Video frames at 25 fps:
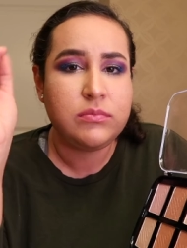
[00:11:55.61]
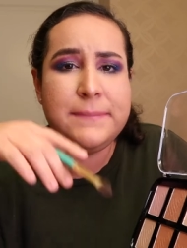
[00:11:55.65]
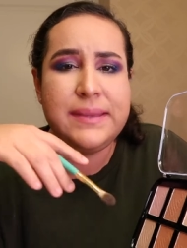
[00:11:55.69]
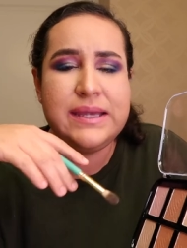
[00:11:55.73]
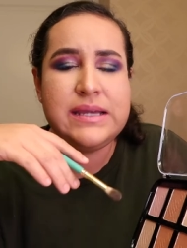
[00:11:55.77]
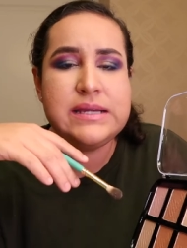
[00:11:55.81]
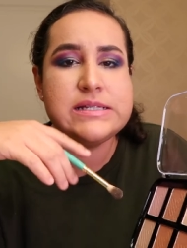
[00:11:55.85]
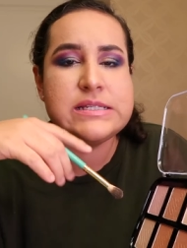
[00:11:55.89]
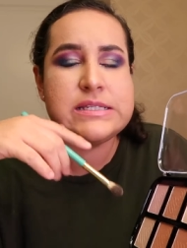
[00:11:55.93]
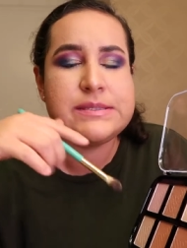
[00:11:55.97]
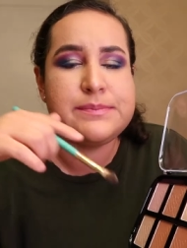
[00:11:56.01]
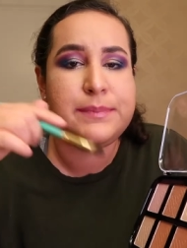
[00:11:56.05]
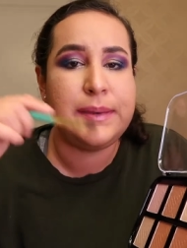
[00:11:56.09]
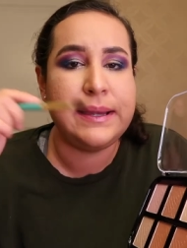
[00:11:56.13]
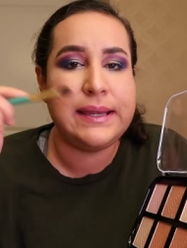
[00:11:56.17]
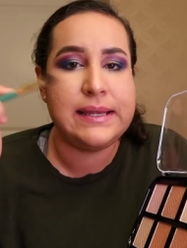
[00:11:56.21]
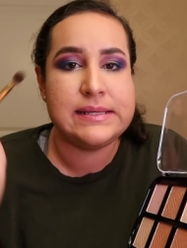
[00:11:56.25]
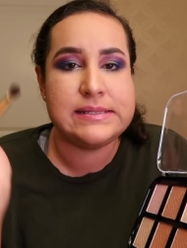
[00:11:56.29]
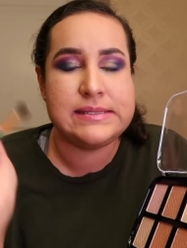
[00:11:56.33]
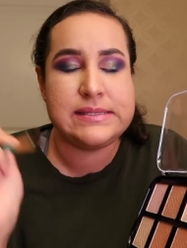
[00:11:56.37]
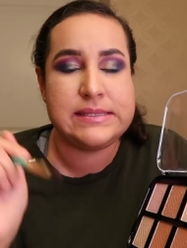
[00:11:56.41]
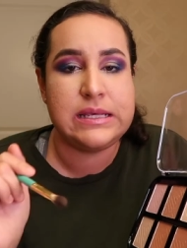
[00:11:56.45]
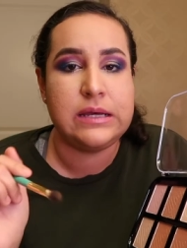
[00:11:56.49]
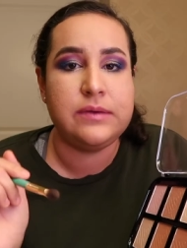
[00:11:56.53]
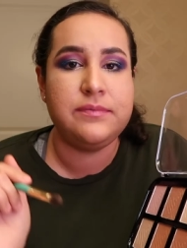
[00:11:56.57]
because by
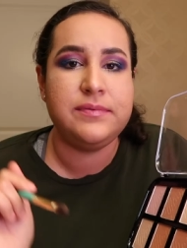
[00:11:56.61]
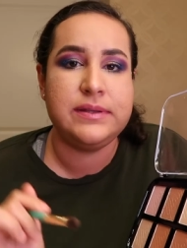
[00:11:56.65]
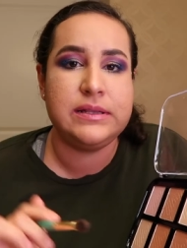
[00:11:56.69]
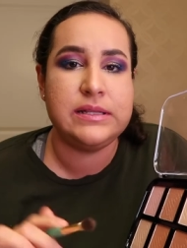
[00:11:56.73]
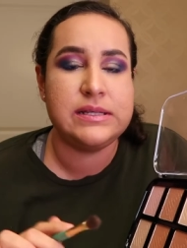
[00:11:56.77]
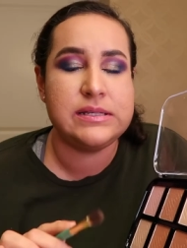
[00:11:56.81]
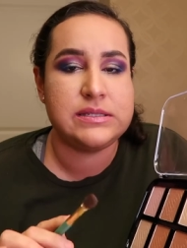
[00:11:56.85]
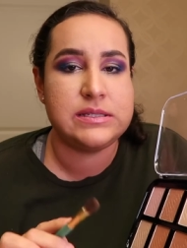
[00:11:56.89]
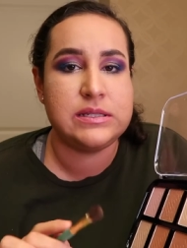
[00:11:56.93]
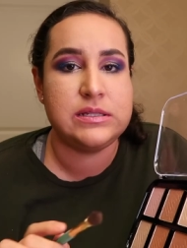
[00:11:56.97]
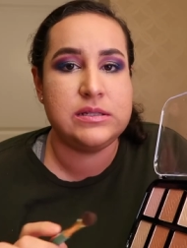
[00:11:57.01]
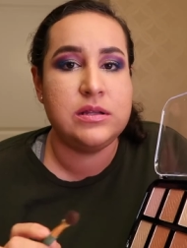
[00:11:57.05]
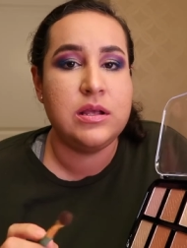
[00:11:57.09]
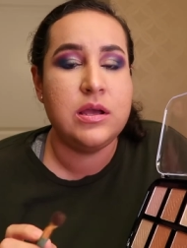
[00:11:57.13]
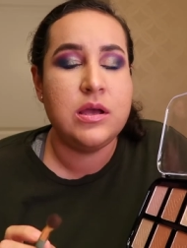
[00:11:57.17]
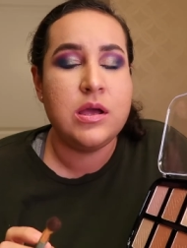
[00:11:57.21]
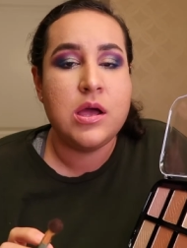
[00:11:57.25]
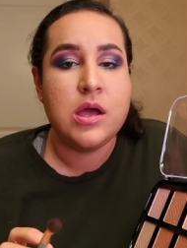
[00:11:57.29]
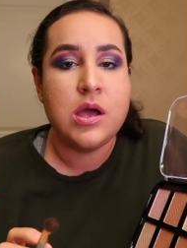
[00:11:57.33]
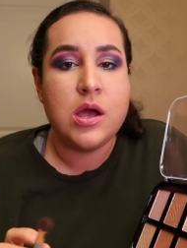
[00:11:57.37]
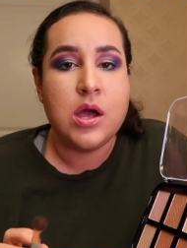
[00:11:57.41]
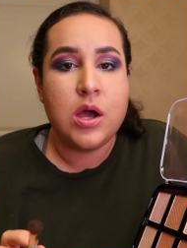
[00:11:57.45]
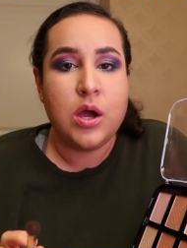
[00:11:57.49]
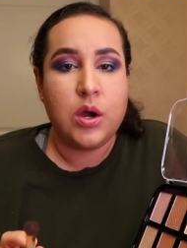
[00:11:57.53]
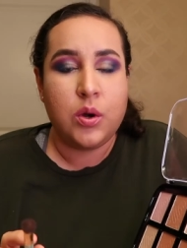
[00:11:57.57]
itself it doesn't
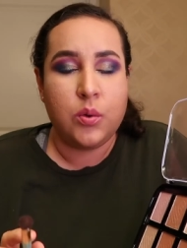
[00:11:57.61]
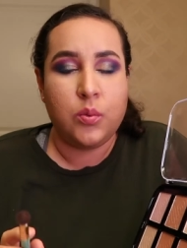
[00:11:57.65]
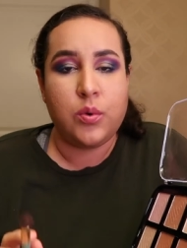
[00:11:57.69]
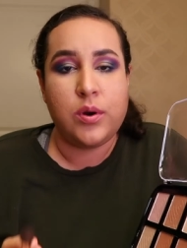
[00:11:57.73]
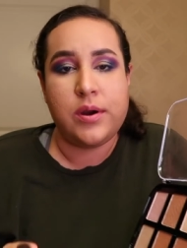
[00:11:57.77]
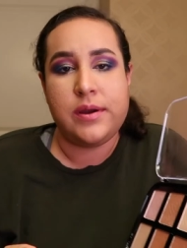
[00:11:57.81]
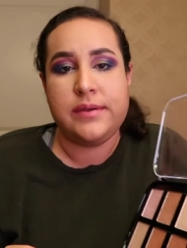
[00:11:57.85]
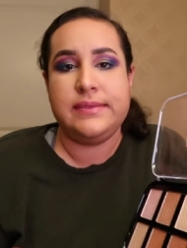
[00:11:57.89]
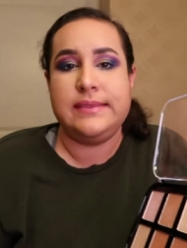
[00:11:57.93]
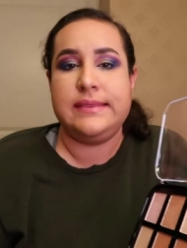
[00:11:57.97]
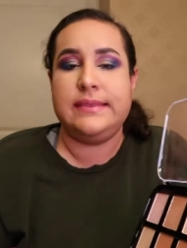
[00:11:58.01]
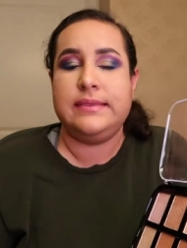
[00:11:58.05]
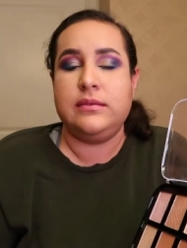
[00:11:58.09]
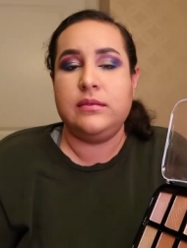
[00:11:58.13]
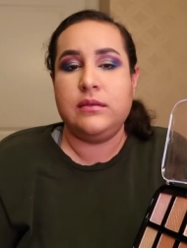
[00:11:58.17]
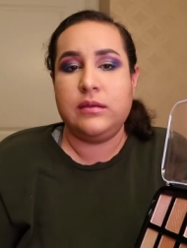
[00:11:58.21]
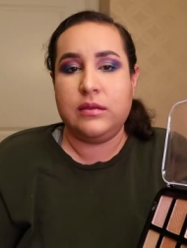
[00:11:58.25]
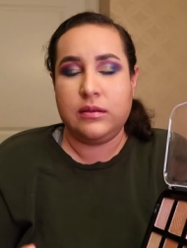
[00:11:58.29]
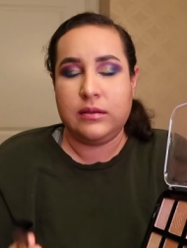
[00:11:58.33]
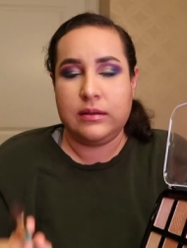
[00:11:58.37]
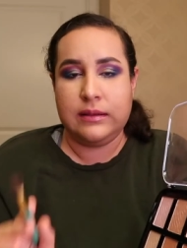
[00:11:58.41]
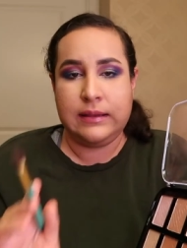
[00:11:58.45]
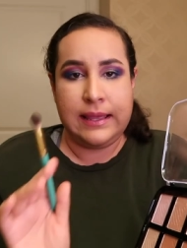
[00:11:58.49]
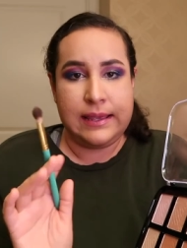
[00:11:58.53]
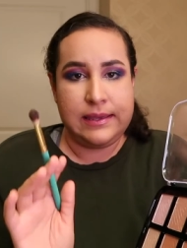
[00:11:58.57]
work
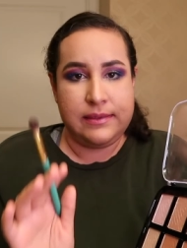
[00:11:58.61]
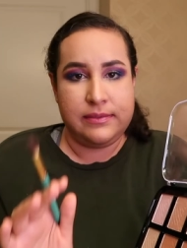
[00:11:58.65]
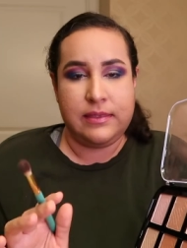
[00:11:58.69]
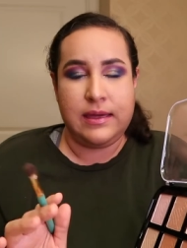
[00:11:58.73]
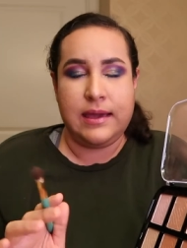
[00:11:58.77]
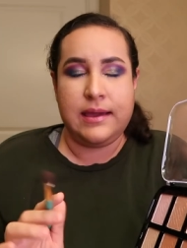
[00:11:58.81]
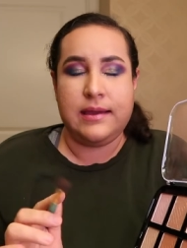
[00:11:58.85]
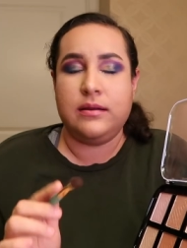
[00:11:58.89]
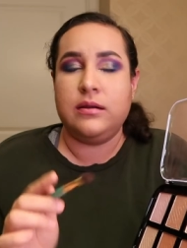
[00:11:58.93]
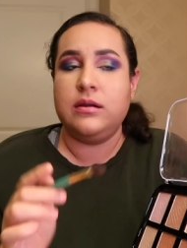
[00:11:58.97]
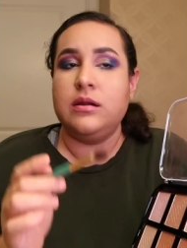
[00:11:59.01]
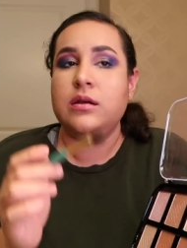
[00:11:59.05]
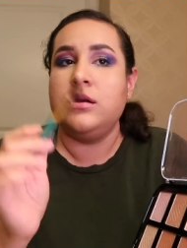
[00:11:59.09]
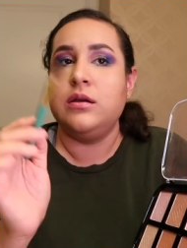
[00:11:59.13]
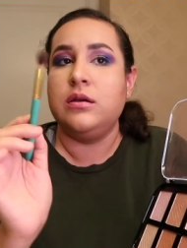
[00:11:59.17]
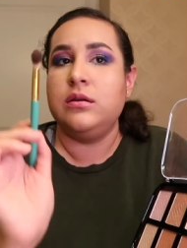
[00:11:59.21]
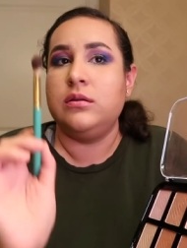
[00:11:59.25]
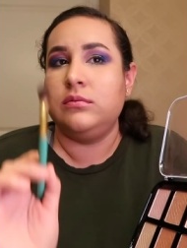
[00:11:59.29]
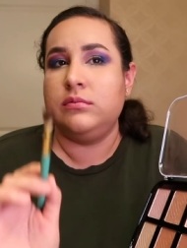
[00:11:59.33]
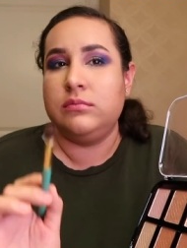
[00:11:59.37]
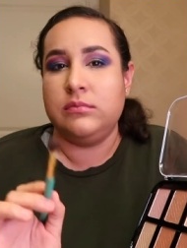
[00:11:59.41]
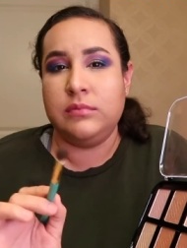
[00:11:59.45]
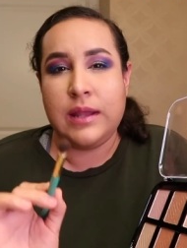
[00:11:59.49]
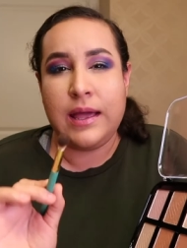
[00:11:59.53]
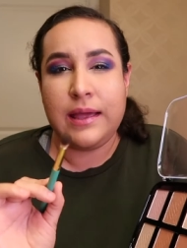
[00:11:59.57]
like that.
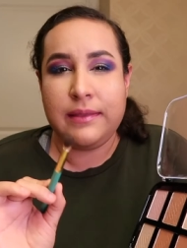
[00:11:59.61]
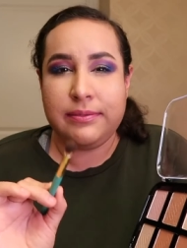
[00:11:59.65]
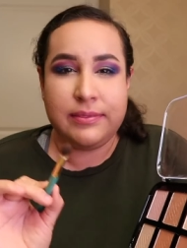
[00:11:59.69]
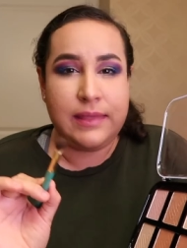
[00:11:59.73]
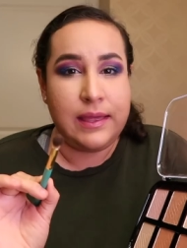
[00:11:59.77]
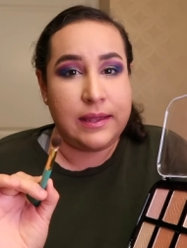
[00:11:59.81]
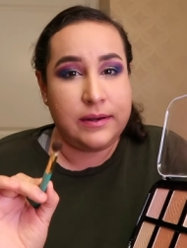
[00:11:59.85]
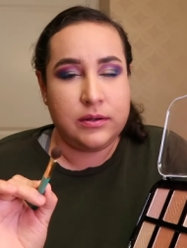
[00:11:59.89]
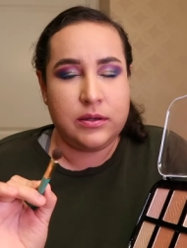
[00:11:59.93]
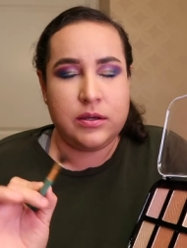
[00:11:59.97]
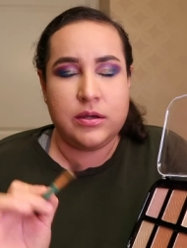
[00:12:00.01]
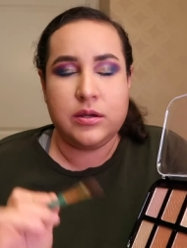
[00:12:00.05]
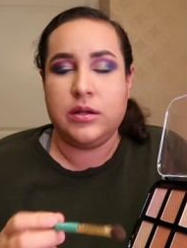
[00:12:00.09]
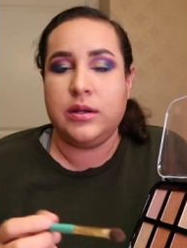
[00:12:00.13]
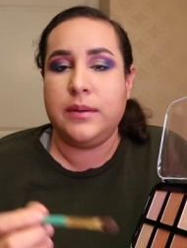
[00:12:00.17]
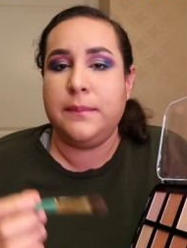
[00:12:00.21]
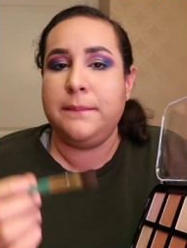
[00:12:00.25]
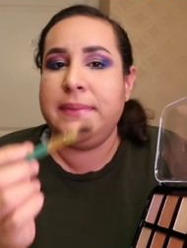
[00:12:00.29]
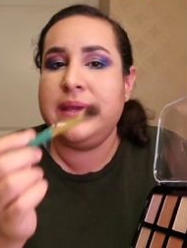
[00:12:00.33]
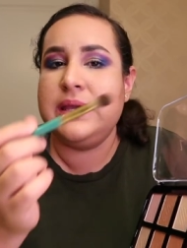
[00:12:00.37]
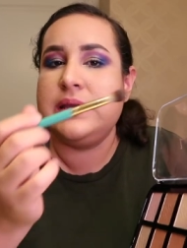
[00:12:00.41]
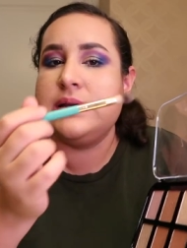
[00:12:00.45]
Not that good,